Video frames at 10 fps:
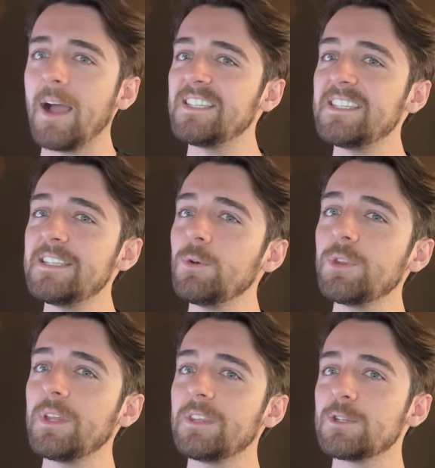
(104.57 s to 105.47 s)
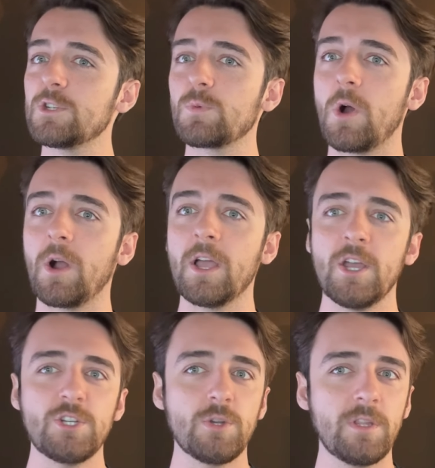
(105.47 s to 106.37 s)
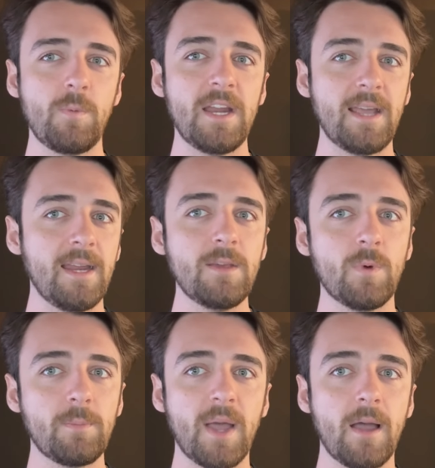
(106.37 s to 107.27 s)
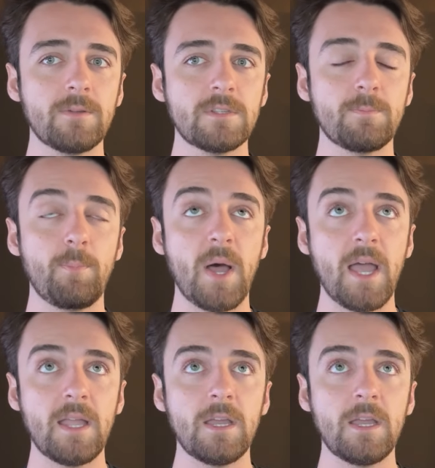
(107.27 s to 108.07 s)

still think this is wrong. She only weighed 81 pounds, but